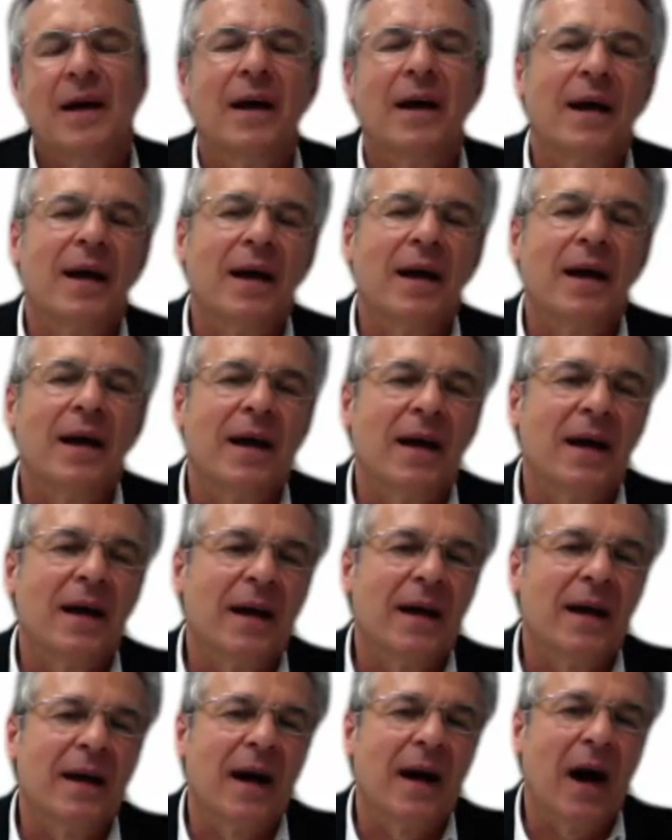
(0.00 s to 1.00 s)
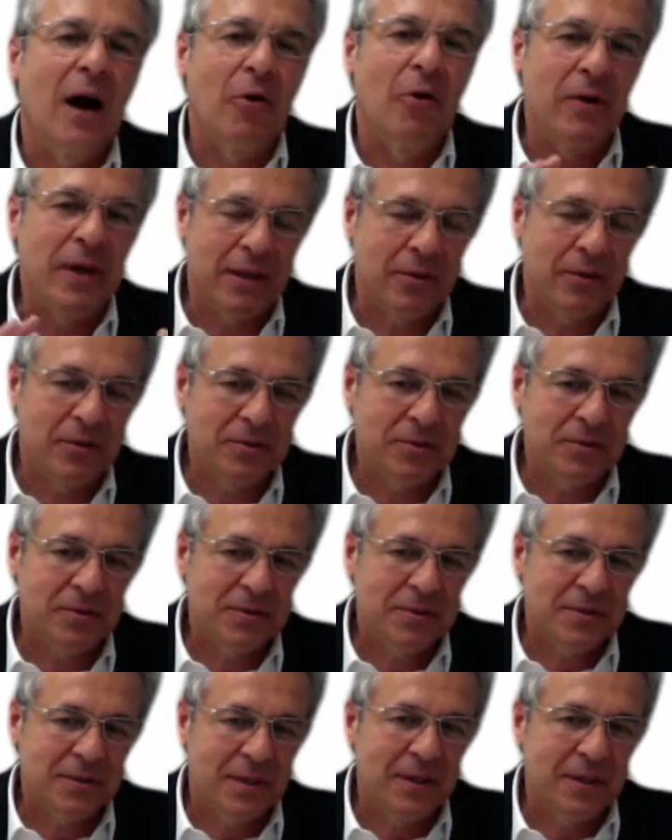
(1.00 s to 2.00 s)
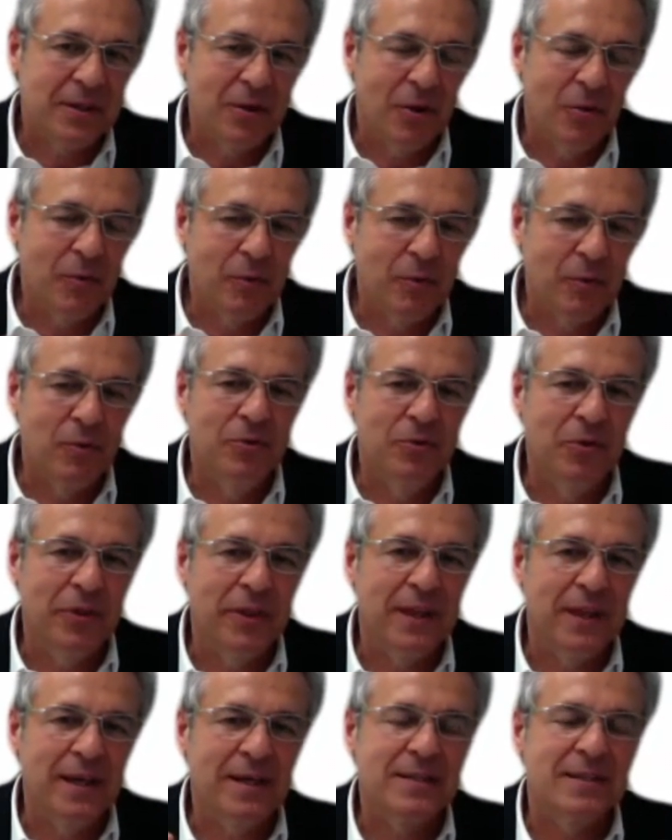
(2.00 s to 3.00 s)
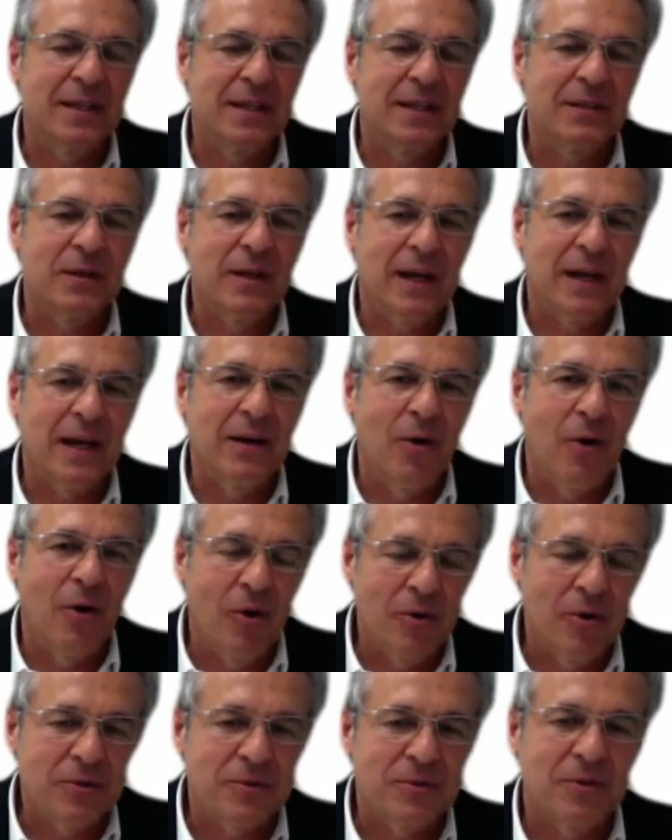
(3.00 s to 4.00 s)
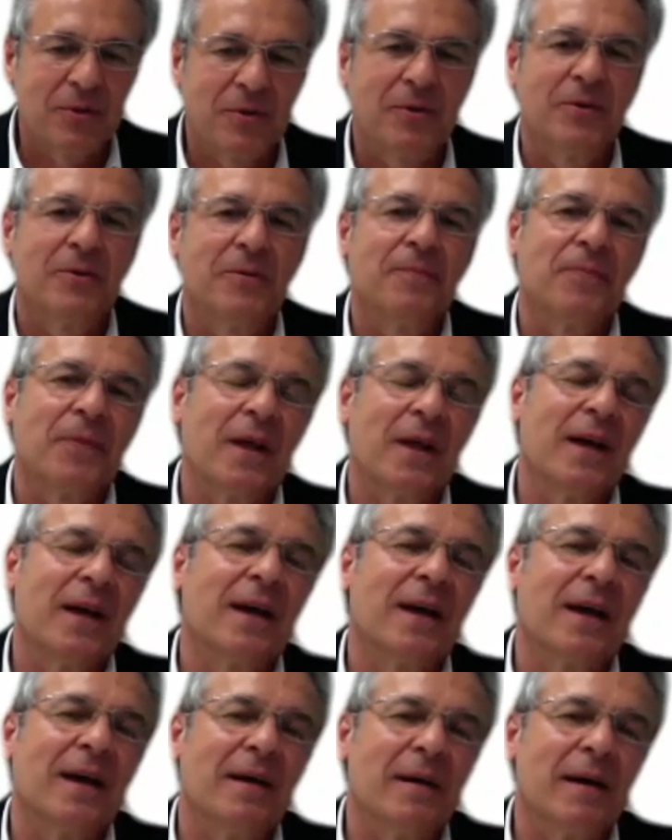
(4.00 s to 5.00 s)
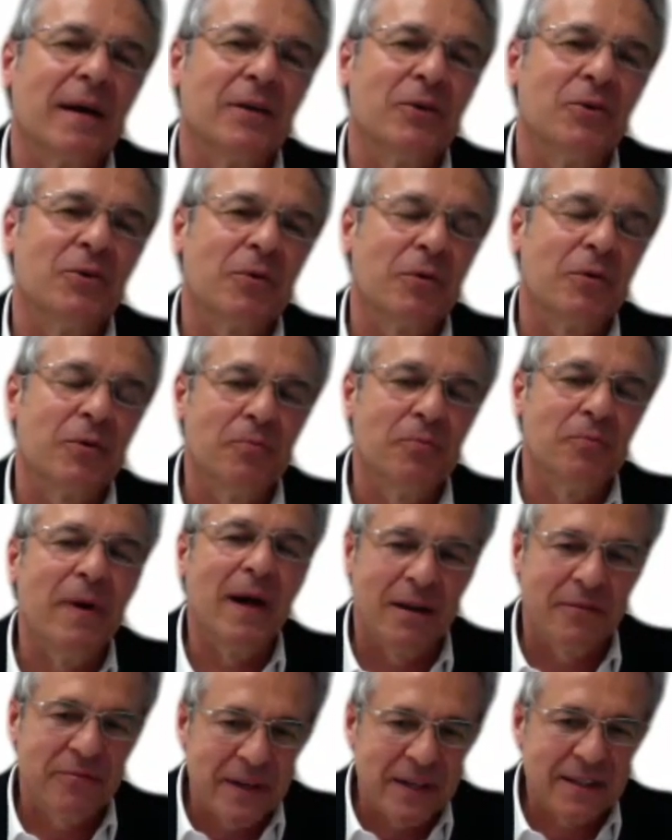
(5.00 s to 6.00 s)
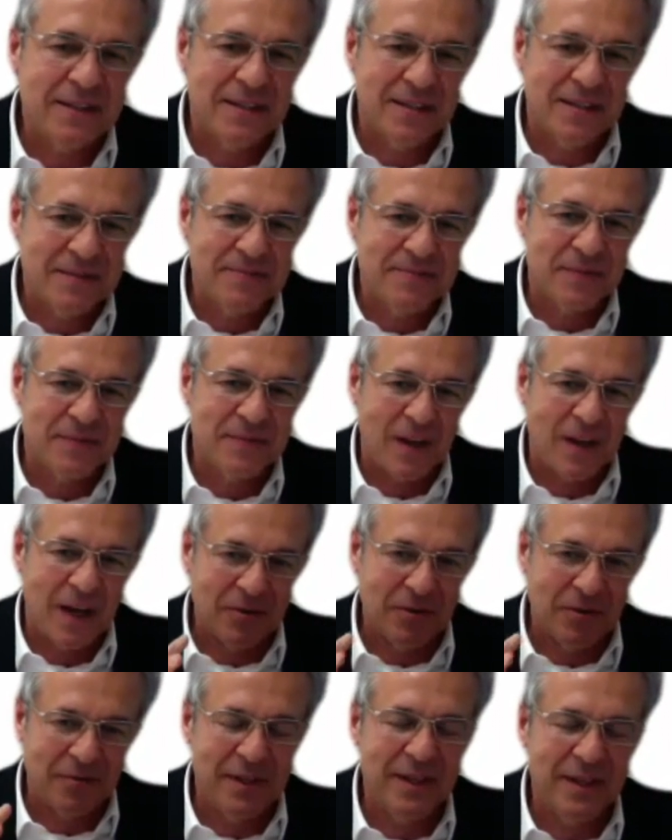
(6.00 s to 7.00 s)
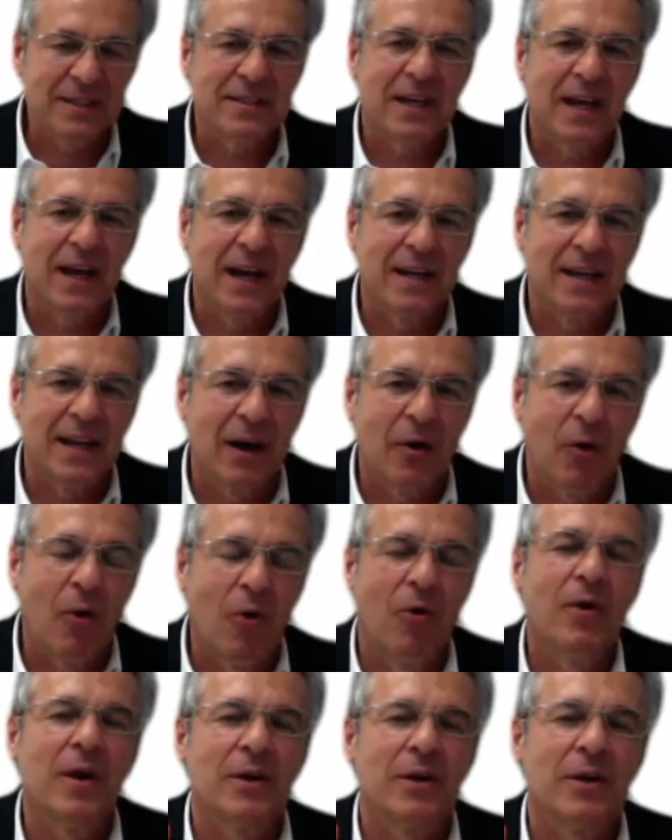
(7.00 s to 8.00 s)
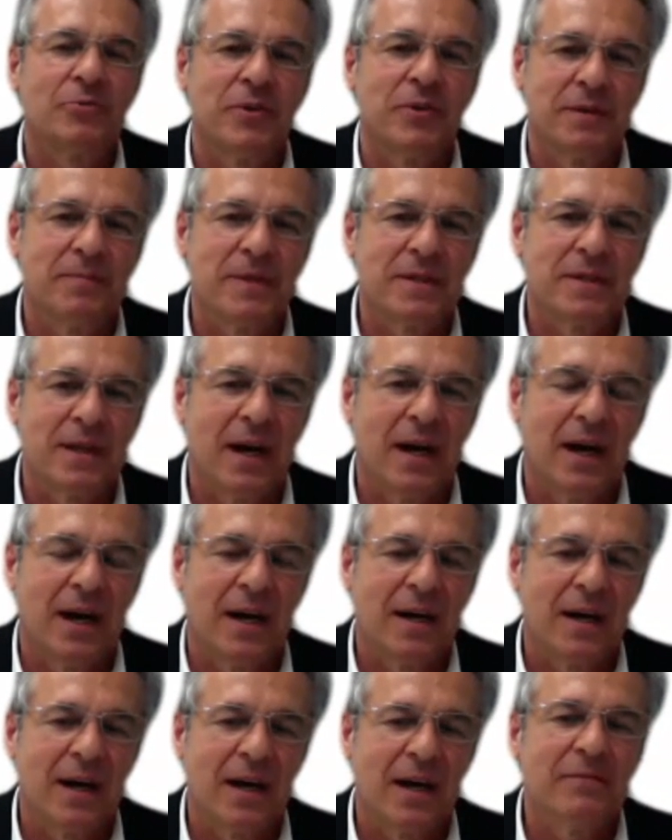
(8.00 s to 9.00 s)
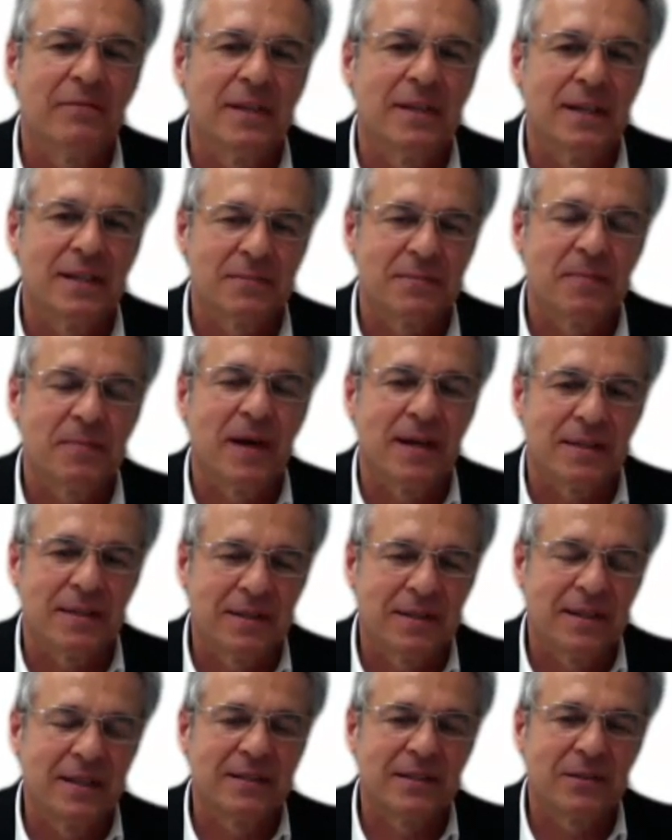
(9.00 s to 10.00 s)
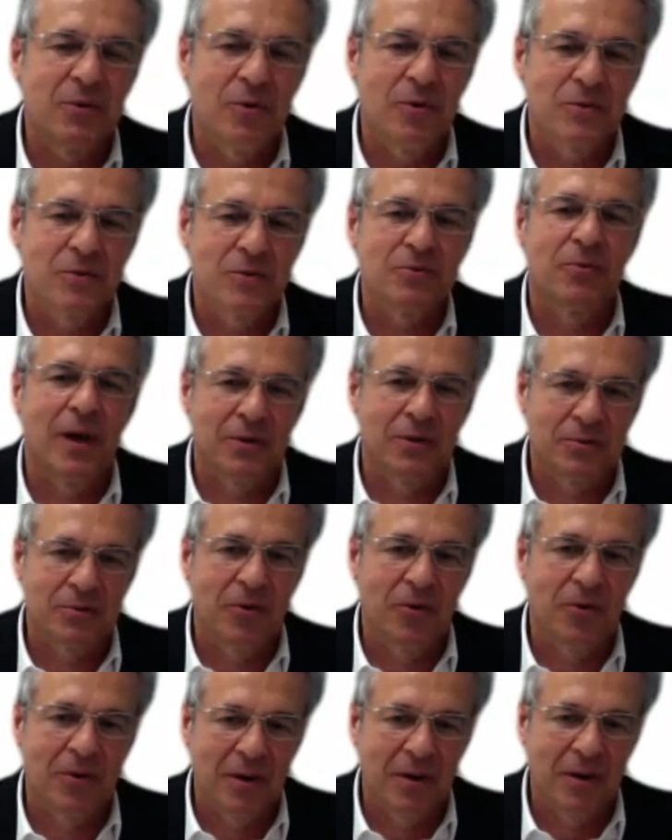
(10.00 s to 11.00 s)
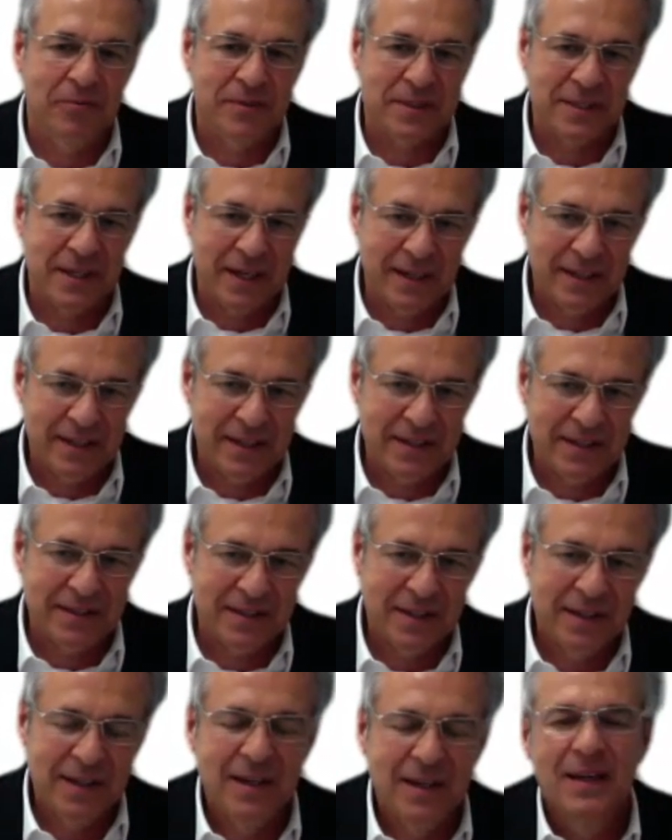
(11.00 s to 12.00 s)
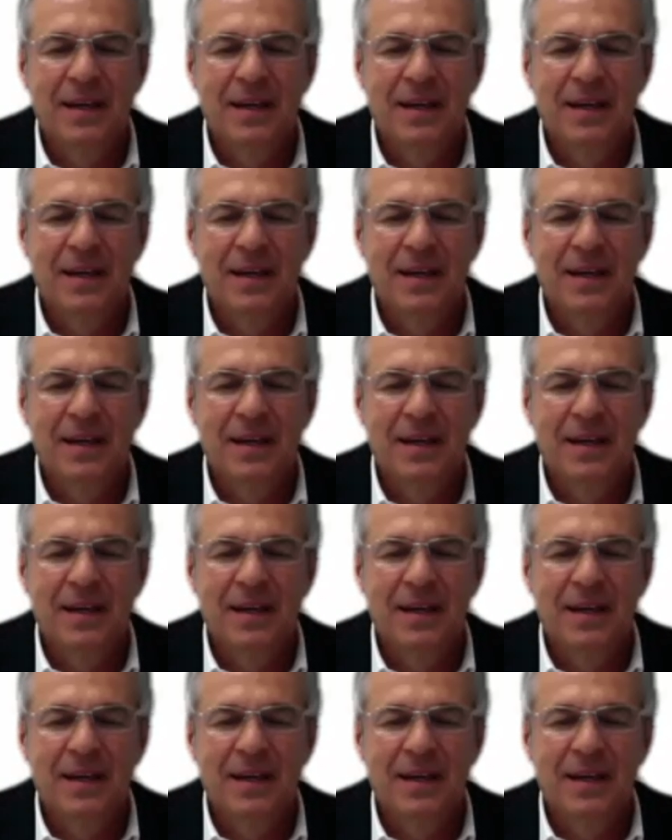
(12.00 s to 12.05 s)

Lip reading: Our ethos, we will do things that can also you benefit out of this, and all our treatments are evidence-based. This goes throughout all our facilities.